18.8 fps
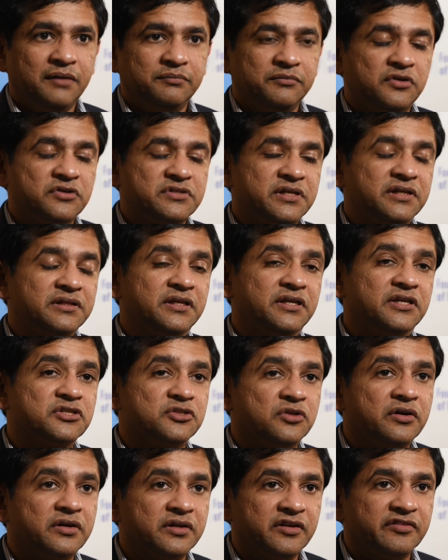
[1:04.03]
I'm not saying there is
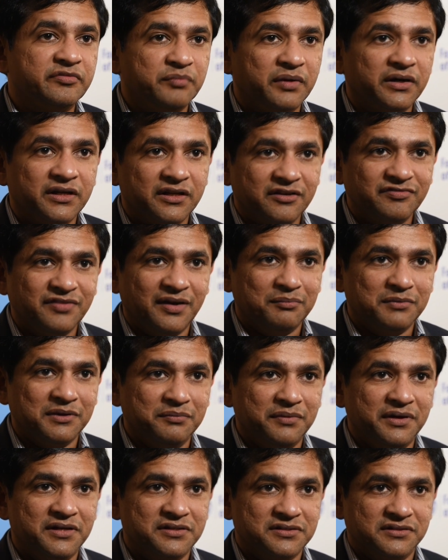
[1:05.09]
not enough money in family
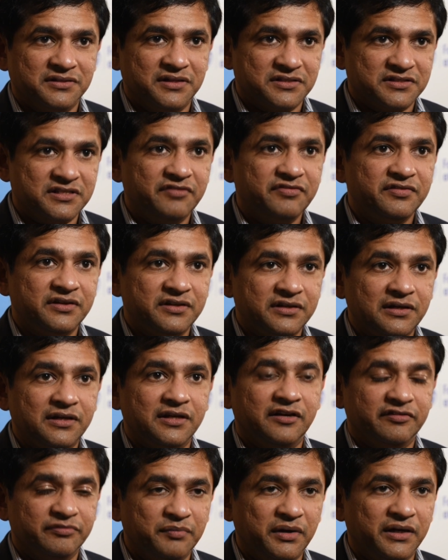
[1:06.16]
medicine. There's definitely
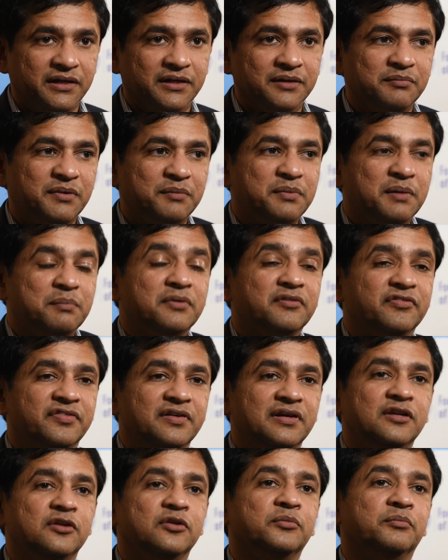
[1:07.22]
enough money, but people
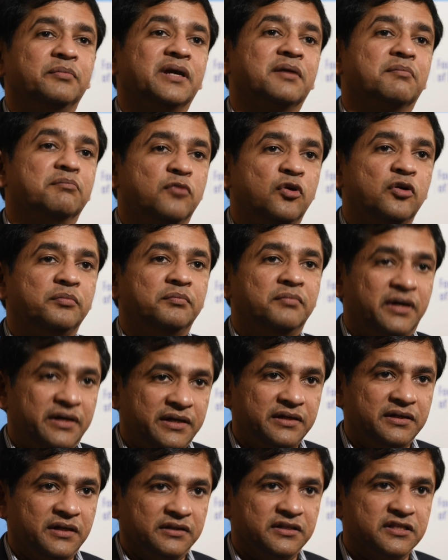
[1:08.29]
feel you make more
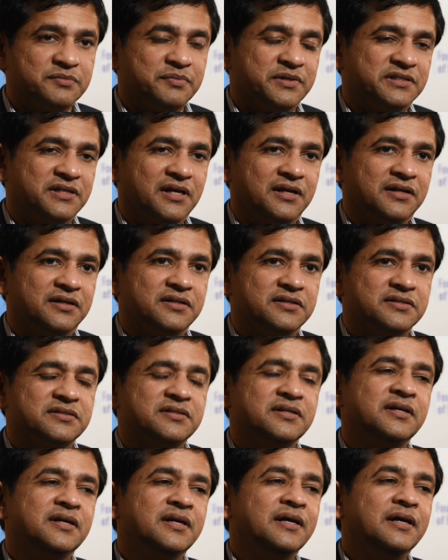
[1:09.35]
money in other specialties.
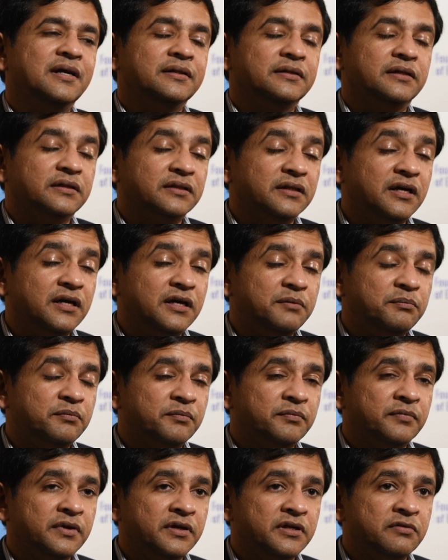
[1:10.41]
The third
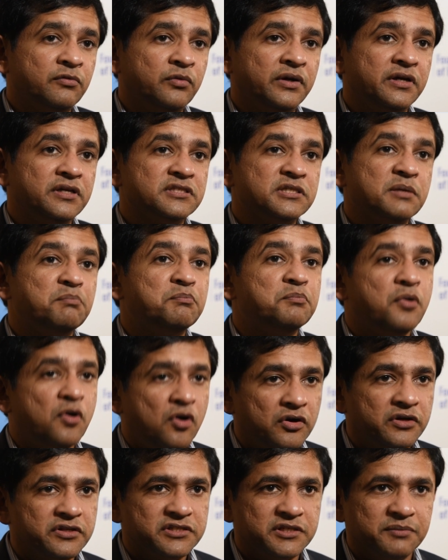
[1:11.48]
eh, one is a
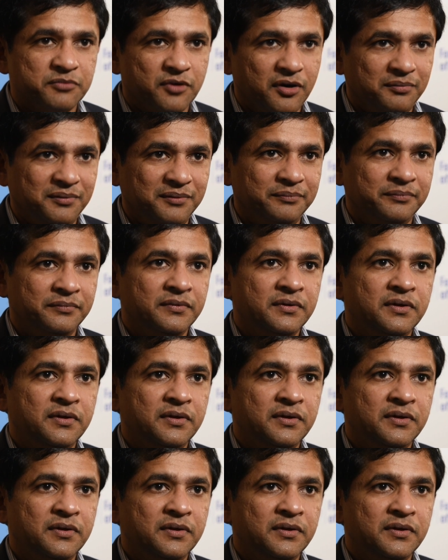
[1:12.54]
policy problem.